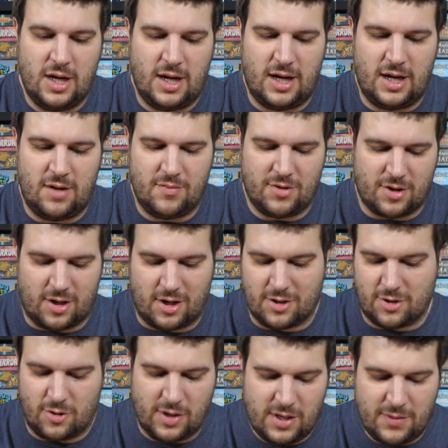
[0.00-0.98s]
There are
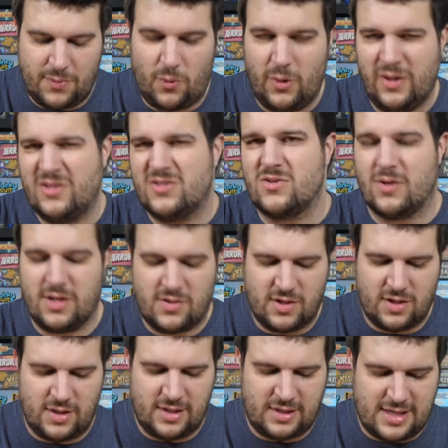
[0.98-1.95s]
no hit points or
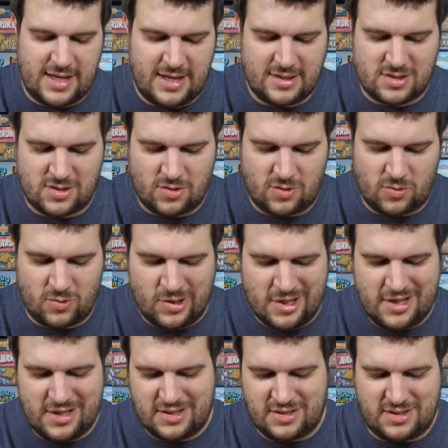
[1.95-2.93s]
anything like that, so
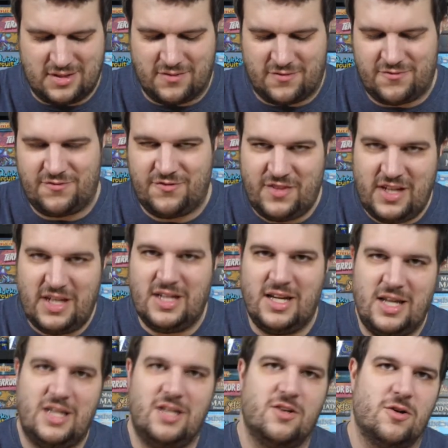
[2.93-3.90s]

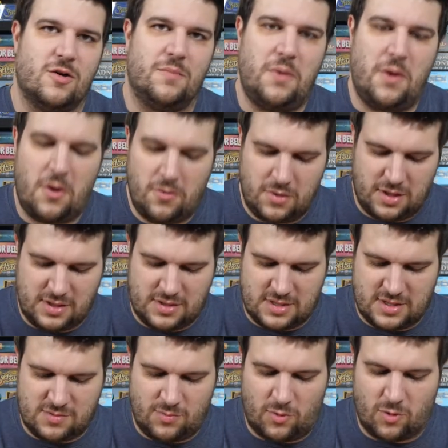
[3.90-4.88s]
defeating your opponents
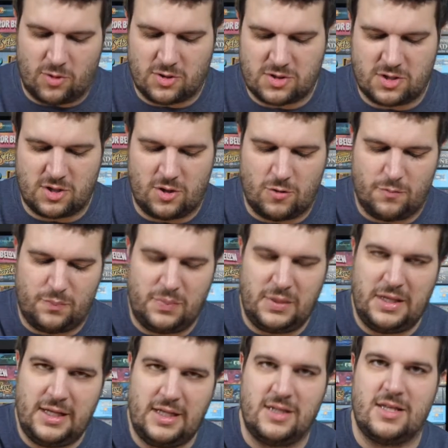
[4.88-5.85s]
is more so
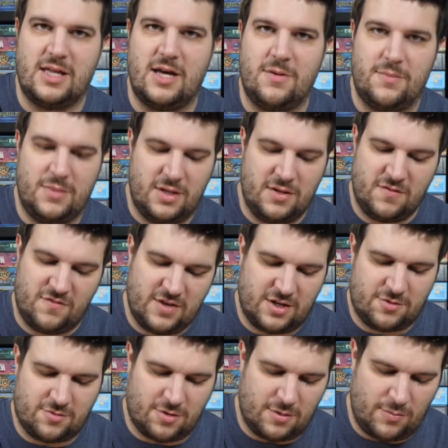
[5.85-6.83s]
beating them in
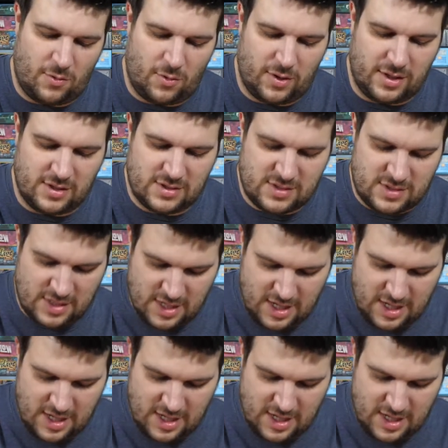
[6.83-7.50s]
victory points.